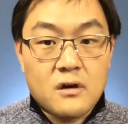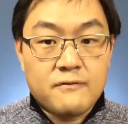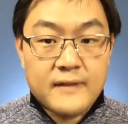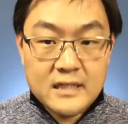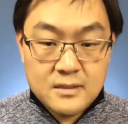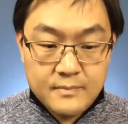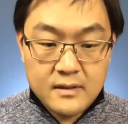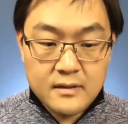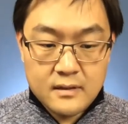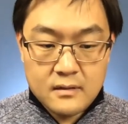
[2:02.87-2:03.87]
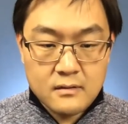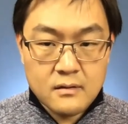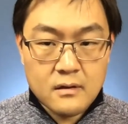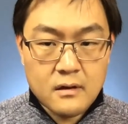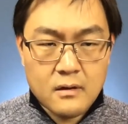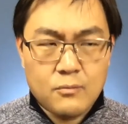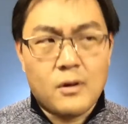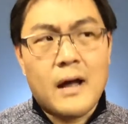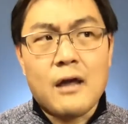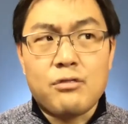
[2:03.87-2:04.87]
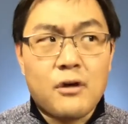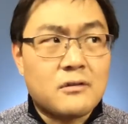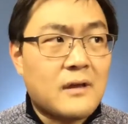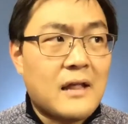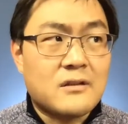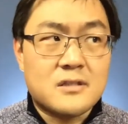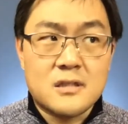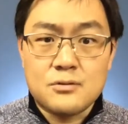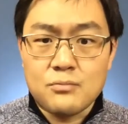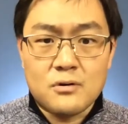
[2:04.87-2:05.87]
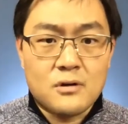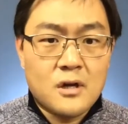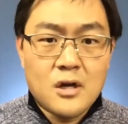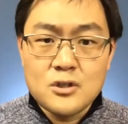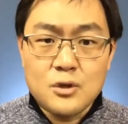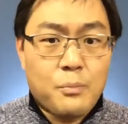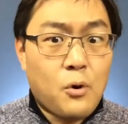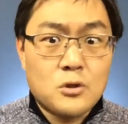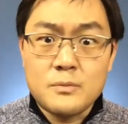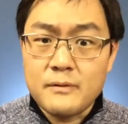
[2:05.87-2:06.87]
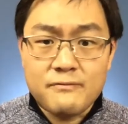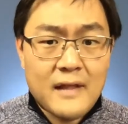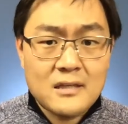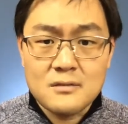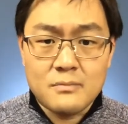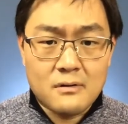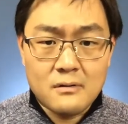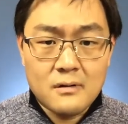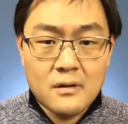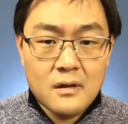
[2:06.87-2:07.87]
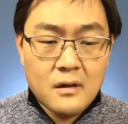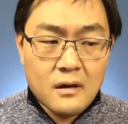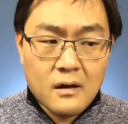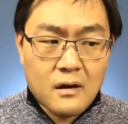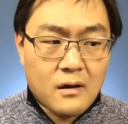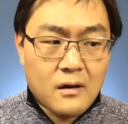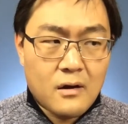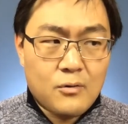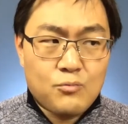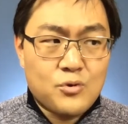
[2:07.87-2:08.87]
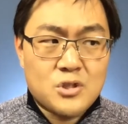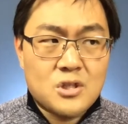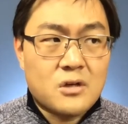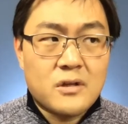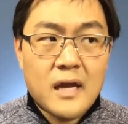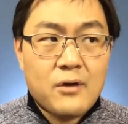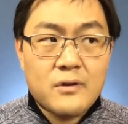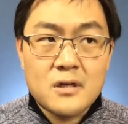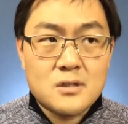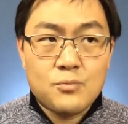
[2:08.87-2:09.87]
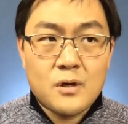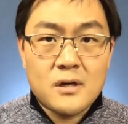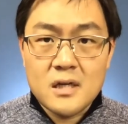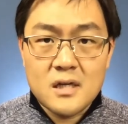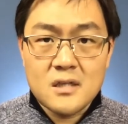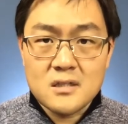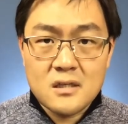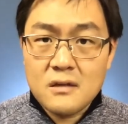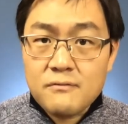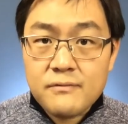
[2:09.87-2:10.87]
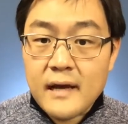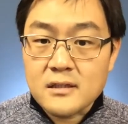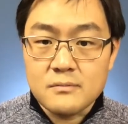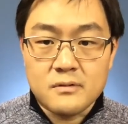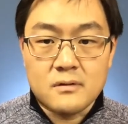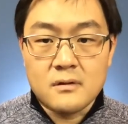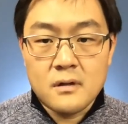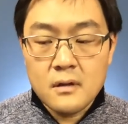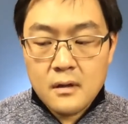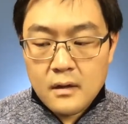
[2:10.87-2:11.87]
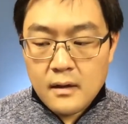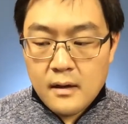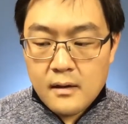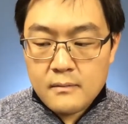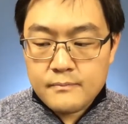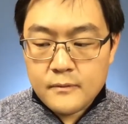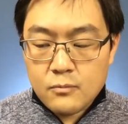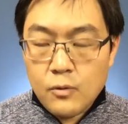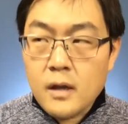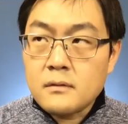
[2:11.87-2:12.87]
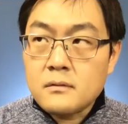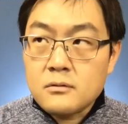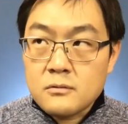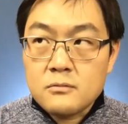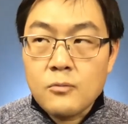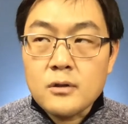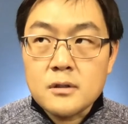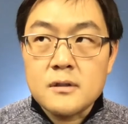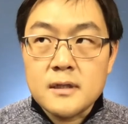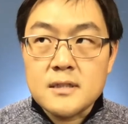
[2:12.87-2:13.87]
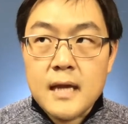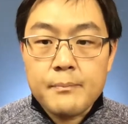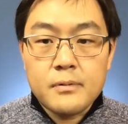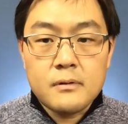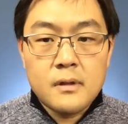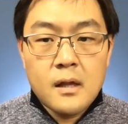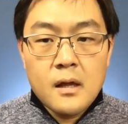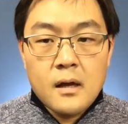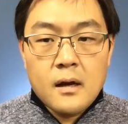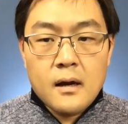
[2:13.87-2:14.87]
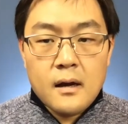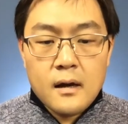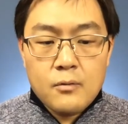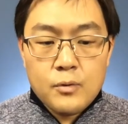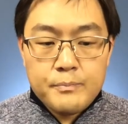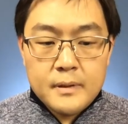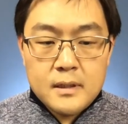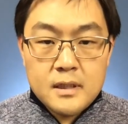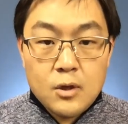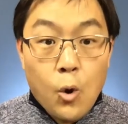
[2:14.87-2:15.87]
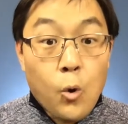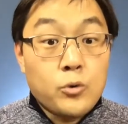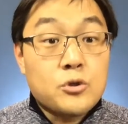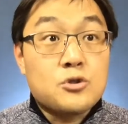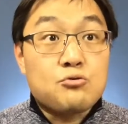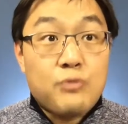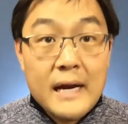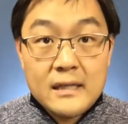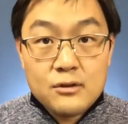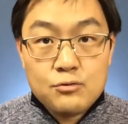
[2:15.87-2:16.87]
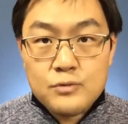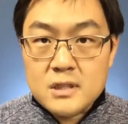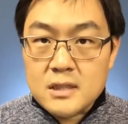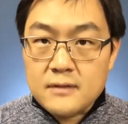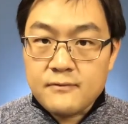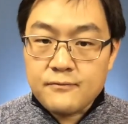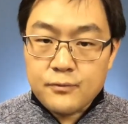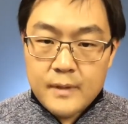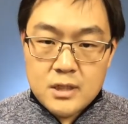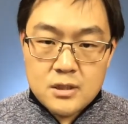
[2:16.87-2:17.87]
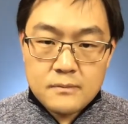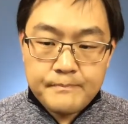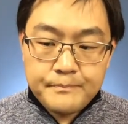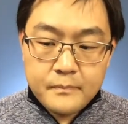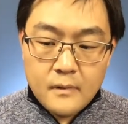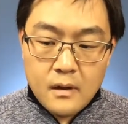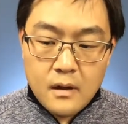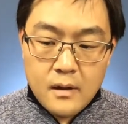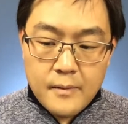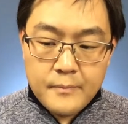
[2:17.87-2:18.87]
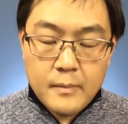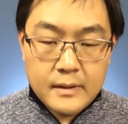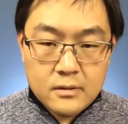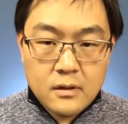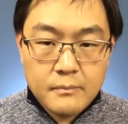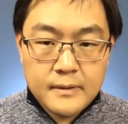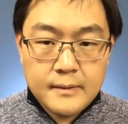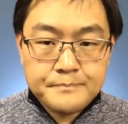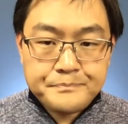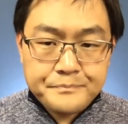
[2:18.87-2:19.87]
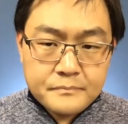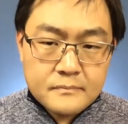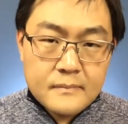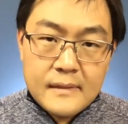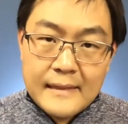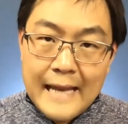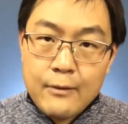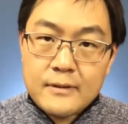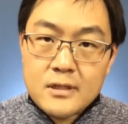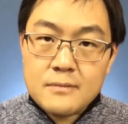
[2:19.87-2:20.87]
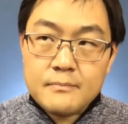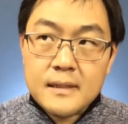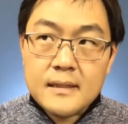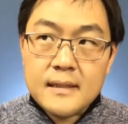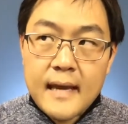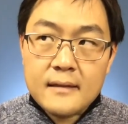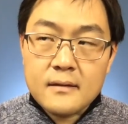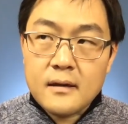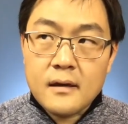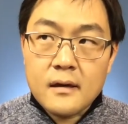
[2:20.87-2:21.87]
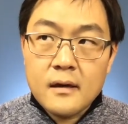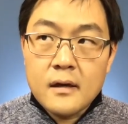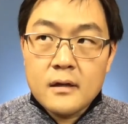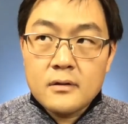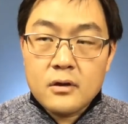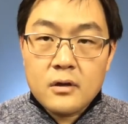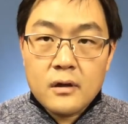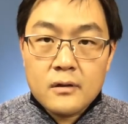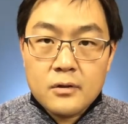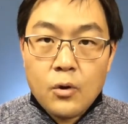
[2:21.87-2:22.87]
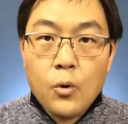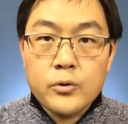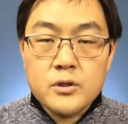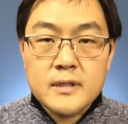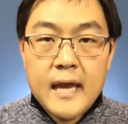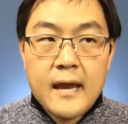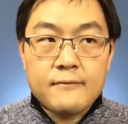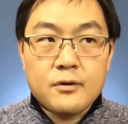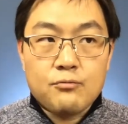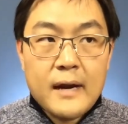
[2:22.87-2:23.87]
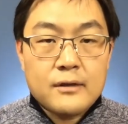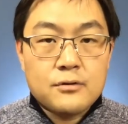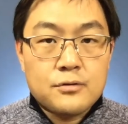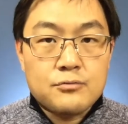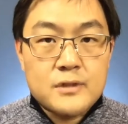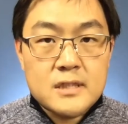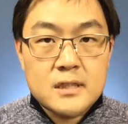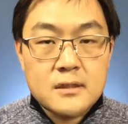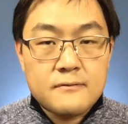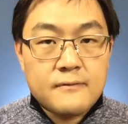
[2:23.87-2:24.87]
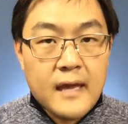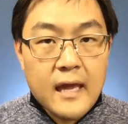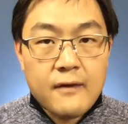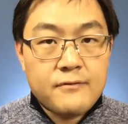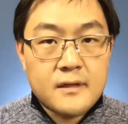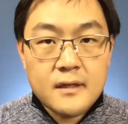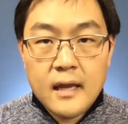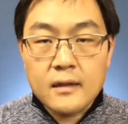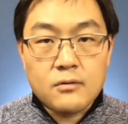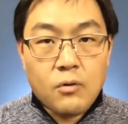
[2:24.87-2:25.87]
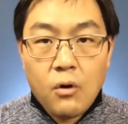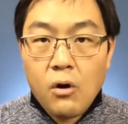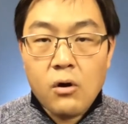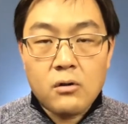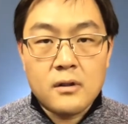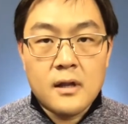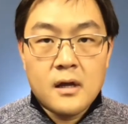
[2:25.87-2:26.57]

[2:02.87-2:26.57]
flexibility. Well, I thought the LLCs were supposed to be flexible. Which are the areas where it is inflexible? One good example would be the owner's right to receive information about the company. Now, it doesn't mean that the owners have the right to receive every and all